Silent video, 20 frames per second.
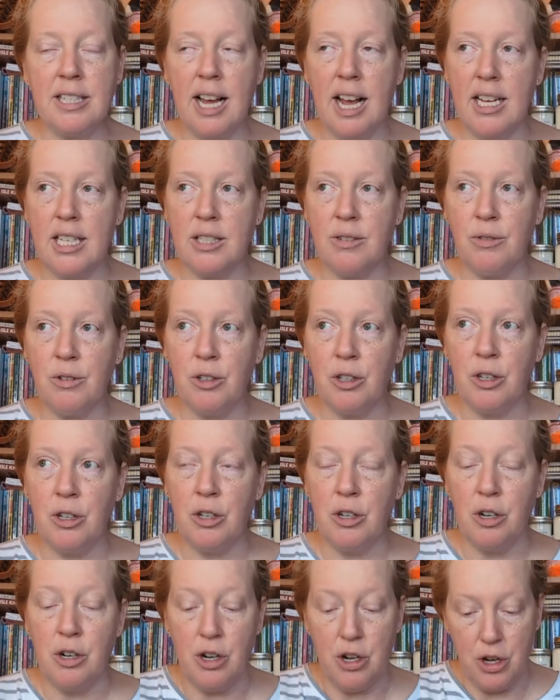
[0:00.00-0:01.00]
size for
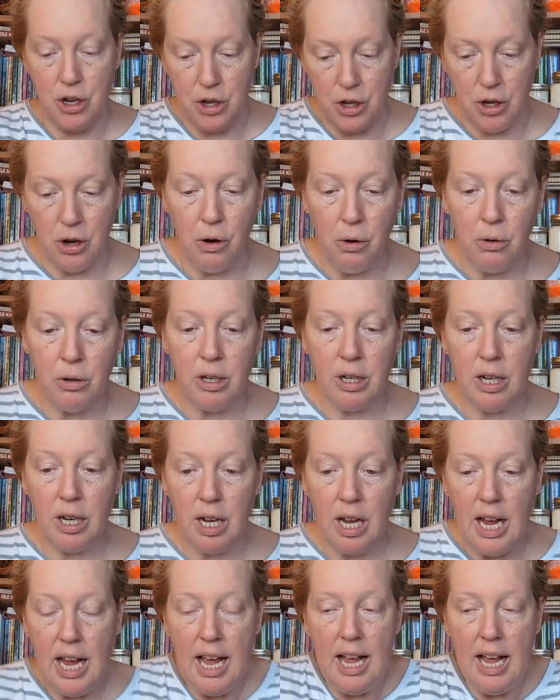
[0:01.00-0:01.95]
her yoke